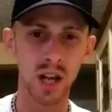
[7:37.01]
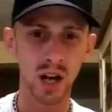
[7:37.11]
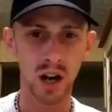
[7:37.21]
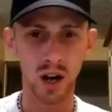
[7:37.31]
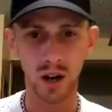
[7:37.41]

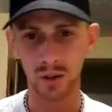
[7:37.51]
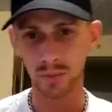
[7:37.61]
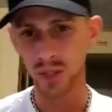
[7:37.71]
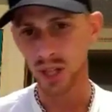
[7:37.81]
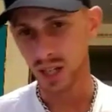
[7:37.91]

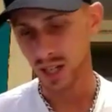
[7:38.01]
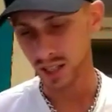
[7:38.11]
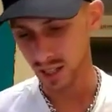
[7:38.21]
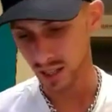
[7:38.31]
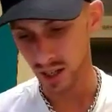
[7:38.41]
And
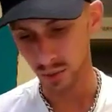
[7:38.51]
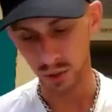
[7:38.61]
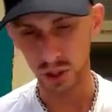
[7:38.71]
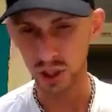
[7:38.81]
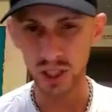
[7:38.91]
then I
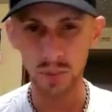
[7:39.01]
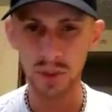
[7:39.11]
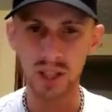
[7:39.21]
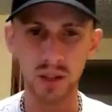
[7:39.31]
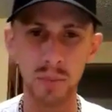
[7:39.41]
was
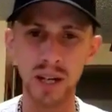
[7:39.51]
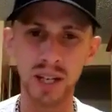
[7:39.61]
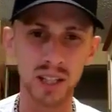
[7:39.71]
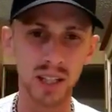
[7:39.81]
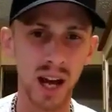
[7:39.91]
sleeping in
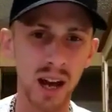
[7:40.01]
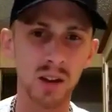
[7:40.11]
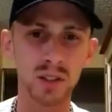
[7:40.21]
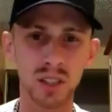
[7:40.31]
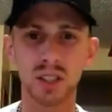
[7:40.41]
abandoned
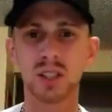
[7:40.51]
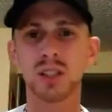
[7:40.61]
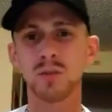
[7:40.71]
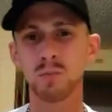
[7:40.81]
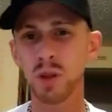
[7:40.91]
houses.
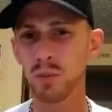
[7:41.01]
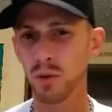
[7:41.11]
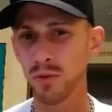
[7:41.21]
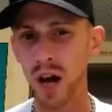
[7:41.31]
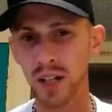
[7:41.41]

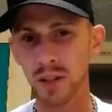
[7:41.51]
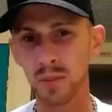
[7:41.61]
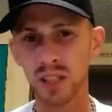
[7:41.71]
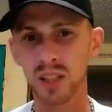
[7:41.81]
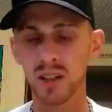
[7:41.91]
People finding
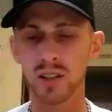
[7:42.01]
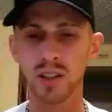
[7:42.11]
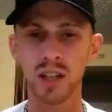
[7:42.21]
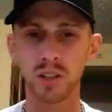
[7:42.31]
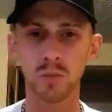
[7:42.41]
me in there the
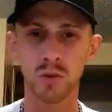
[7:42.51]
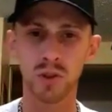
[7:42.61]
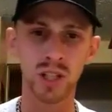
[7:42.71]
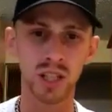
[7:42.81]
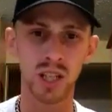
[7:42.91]
next
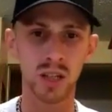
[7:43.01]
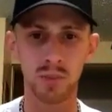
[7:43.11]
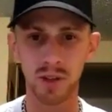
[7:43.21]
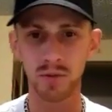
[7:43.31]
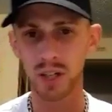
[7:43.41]
morning, kicking
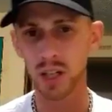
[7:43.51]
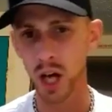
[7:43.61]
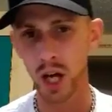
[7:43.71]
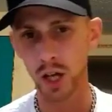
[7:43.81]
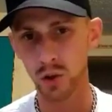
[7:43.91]
my feet.
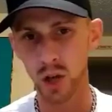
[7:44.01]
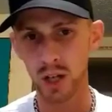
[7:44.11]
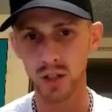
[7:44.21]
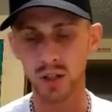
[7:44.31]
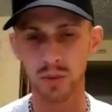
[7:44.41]
Hey, you
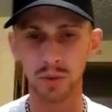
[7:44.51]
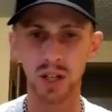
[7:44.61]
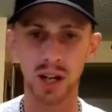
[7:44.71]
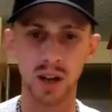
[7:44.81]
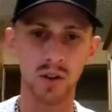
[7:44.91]
gotta get up,
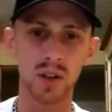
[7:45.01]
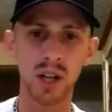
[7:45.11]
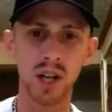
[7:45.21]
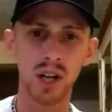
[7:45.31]
get out.